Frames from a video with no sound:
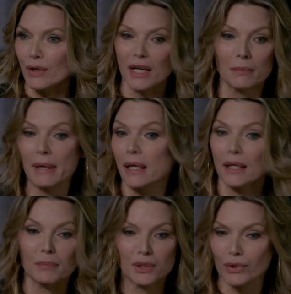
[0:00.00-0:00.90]
you kind of make
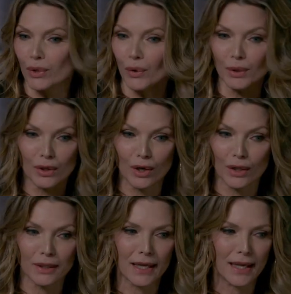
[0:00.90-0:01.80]
it up as you go along.